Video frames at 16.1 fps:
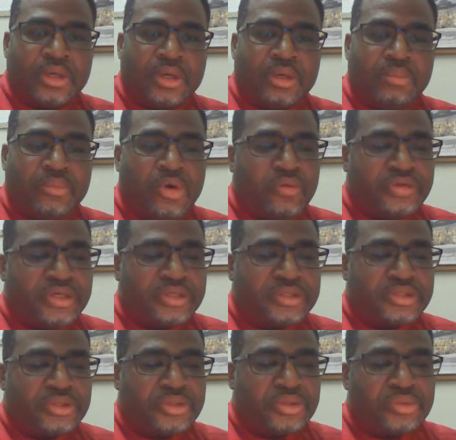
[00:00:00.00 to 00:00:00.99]
Moving
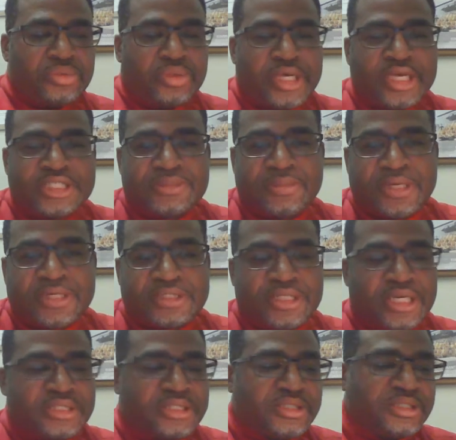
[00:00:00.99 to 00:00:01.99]
into
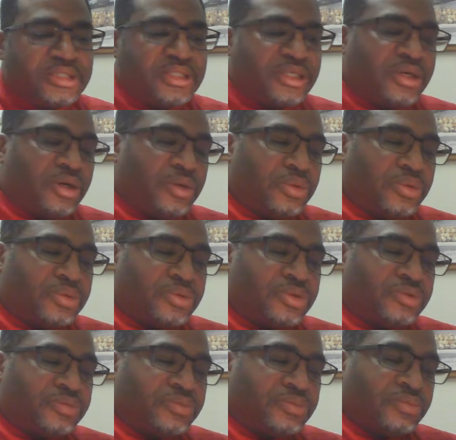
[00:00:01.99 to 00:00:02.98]
expectations and goals.
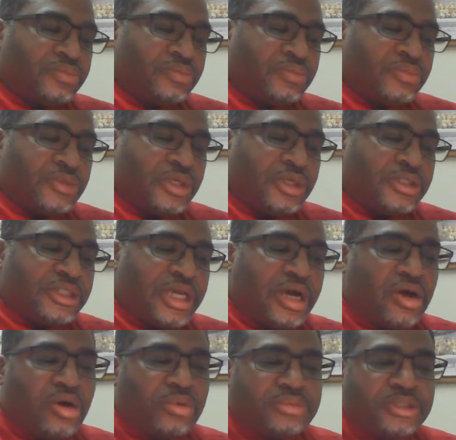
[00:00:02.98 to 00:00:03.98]
So I
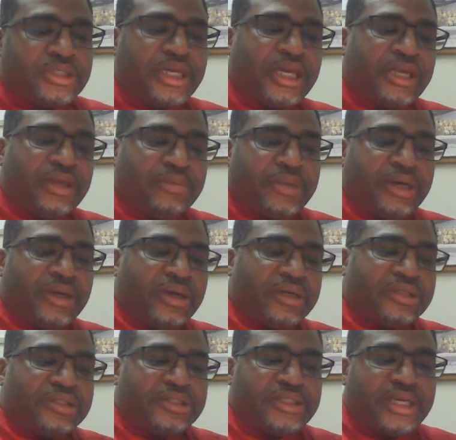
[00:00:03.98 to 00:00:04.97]
hope to gain a better
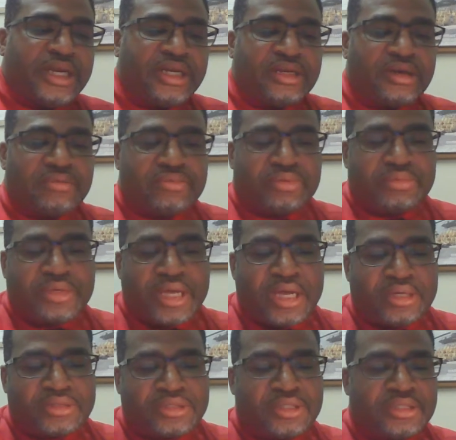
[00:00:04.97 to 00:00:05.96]
understanding of group
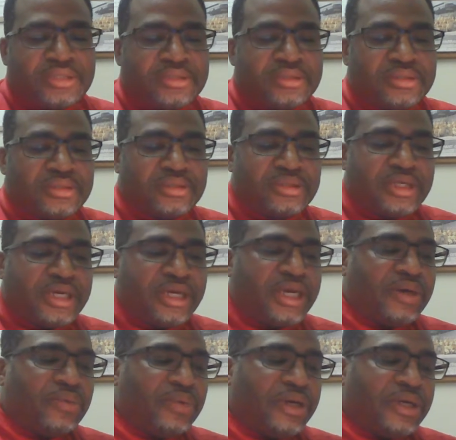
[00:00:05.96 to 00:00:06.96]
counseling and
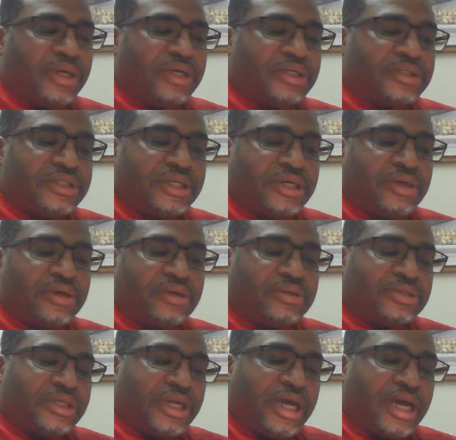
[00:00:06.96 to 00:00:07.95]
what it entails
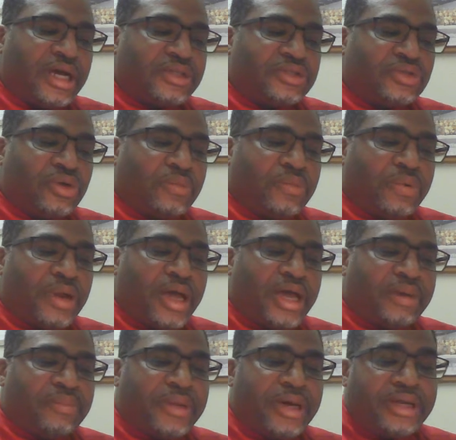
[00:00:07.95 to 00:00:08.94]
and how to apply
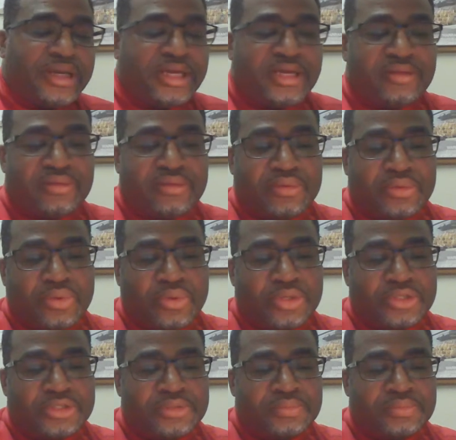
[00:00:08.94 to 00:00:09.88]
it by the end of the course.